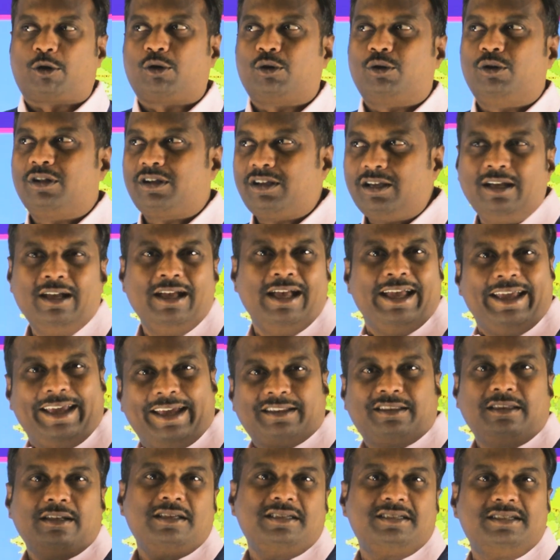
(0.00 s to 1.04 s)
poravangalukku
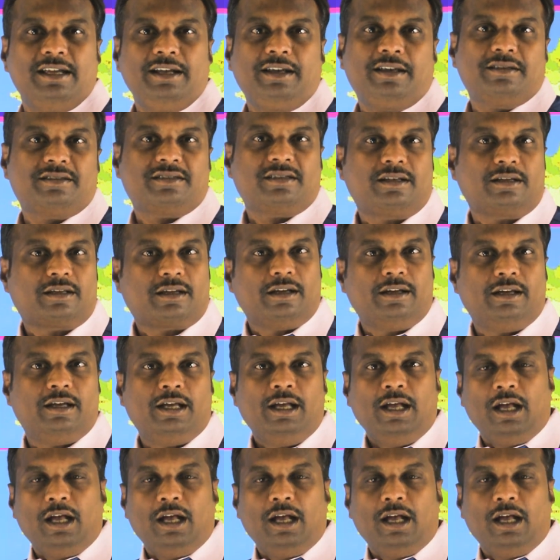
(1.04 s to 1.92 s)
ethana seats irukku,